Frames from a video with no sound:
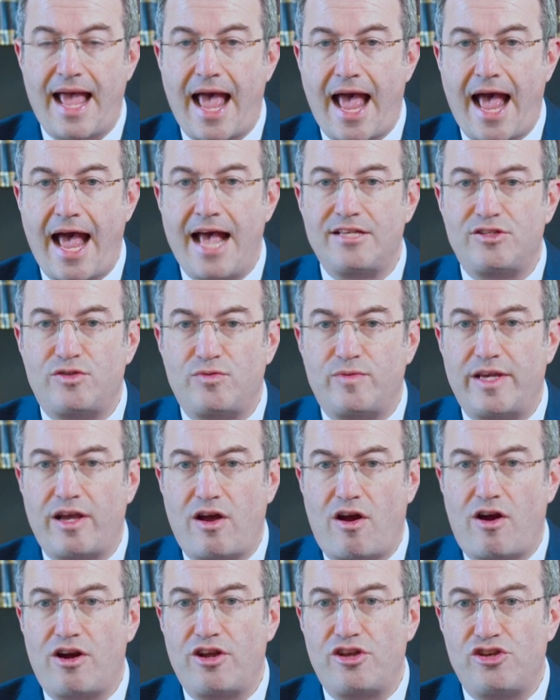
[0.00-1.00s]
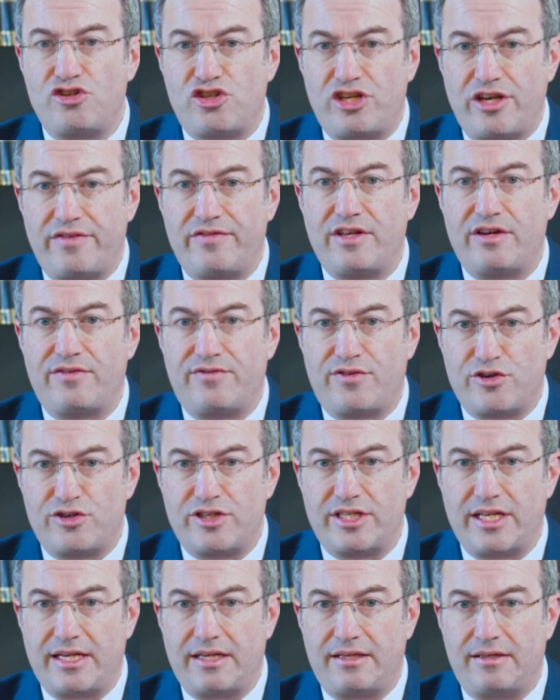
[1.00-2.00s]
As we are Yeshiva
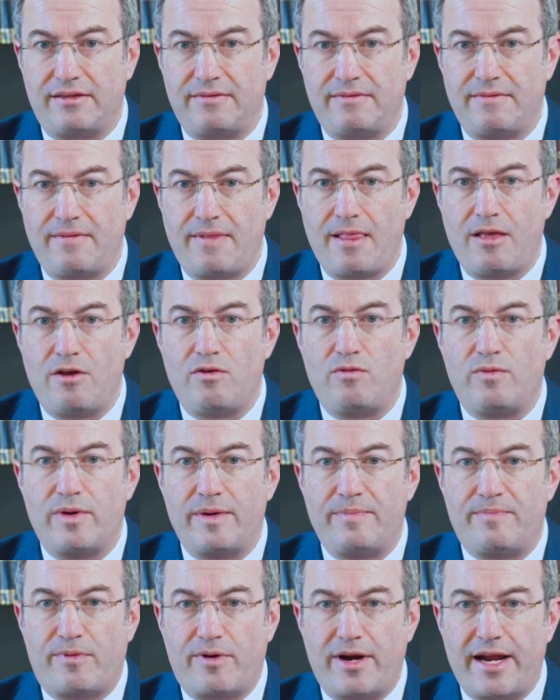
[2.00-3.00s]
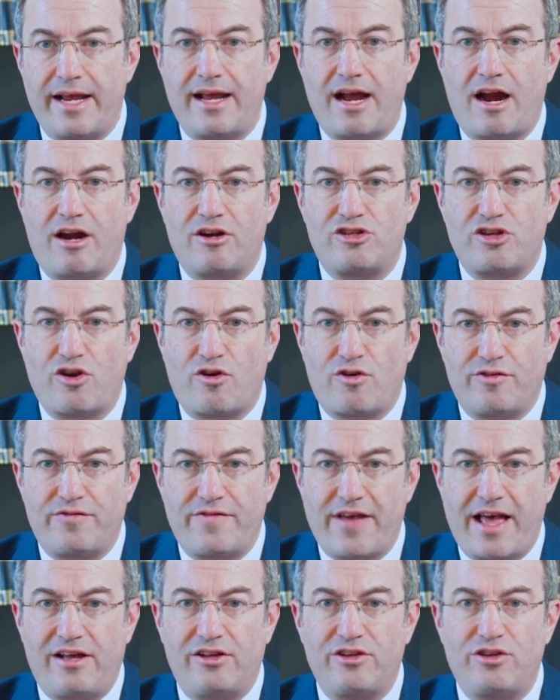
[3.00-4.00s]
University, we bring our Torah
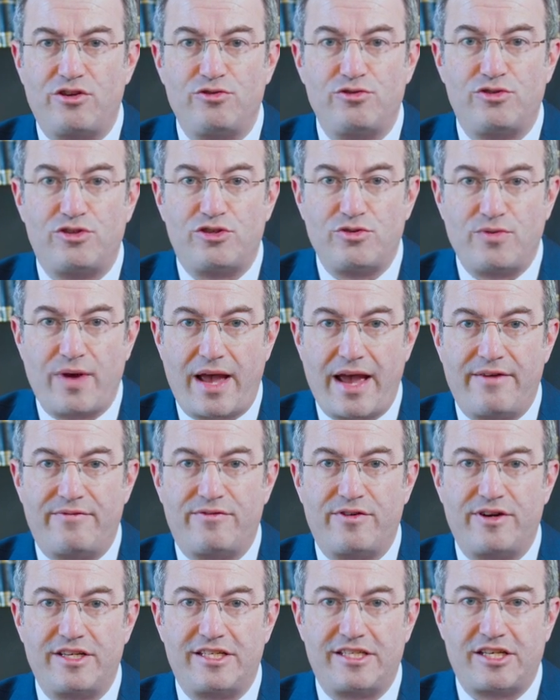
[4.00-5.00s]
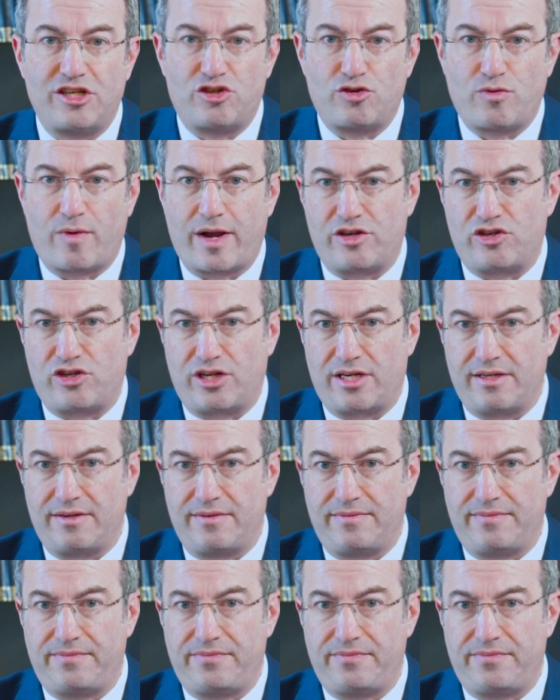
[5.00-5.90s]
values to every situation.